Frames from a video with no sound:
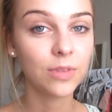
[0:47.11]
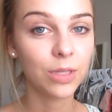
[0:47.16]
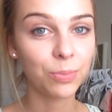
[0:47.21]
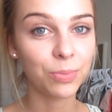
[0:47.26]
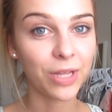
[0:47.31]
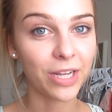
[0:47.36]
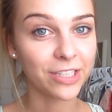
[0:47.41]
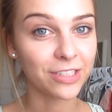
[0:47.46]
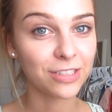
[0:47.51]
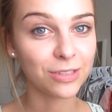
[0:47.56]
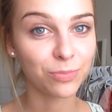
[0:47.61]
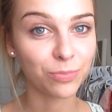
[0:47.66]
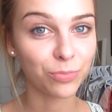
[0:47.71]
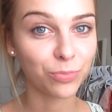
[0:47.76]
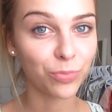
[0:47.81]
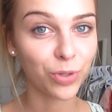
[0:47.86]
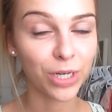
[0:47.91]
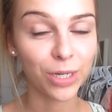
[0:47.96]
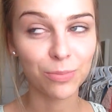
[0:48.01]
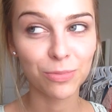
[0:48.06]
That's
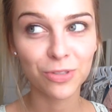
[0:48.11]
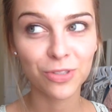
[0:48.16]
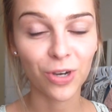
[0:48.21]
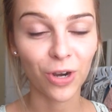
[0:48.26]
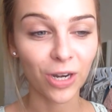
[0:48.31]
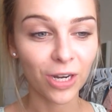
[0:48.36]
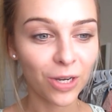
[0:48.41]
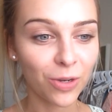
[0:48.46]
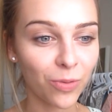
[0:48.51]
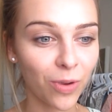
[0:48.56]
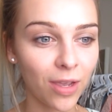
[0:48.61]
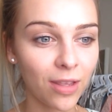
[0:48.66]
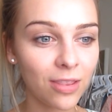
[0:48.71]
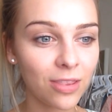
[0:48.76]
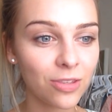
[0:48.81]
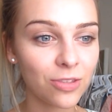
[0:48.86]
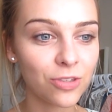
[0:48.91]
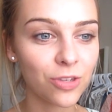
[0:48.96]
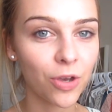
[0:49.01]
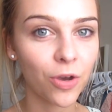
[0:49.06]
what I'm starting with,
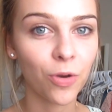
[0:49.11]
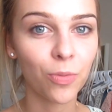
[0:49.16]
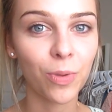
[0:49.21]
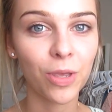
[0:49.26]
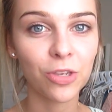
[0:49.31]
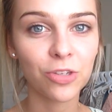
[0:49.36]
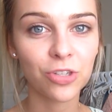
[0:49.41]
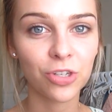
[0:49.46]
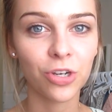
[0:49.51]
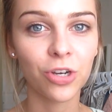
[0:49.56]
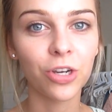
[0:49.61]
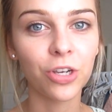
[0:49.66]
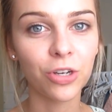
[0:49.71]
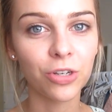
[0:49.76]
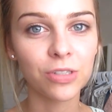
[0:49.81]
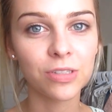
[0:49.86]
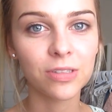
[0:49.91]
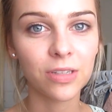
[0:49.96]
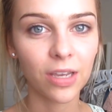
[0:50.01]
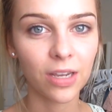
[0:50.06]
so make sure
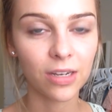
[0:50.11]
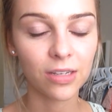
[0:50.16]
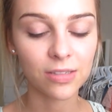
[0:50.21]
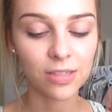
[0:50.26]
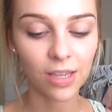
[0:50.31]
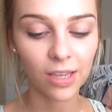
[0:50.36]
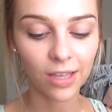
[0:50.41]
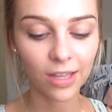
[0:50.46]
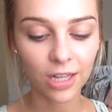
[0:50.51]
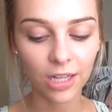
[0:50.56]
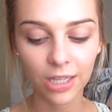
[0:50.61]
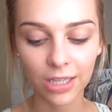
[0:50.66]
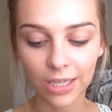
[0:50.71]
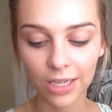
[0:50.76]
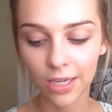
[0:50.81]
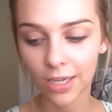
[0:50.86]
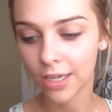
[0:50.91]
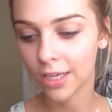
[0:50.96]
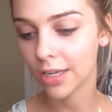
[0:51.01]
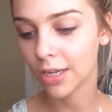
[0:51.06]
your skin is like
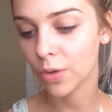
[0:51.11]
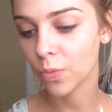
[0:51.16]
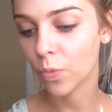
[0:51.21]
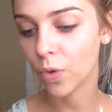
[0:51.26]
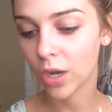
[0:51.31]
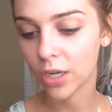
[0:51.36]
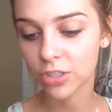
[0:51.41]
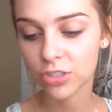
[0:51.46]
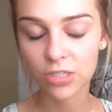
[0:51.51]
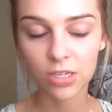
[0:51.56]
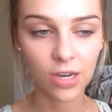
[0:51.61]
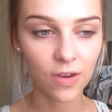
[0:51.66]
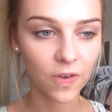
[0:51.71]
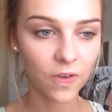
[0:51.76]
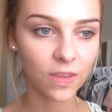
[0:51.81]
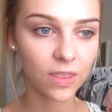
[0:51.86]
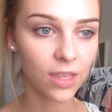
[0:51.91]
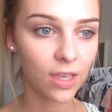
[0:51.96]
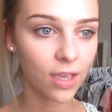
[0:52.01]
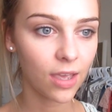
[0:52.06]
clean and washed and
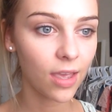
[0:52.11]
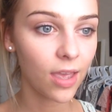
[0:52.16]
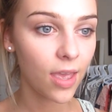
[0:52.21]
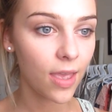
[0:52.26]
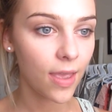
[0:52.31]
everything.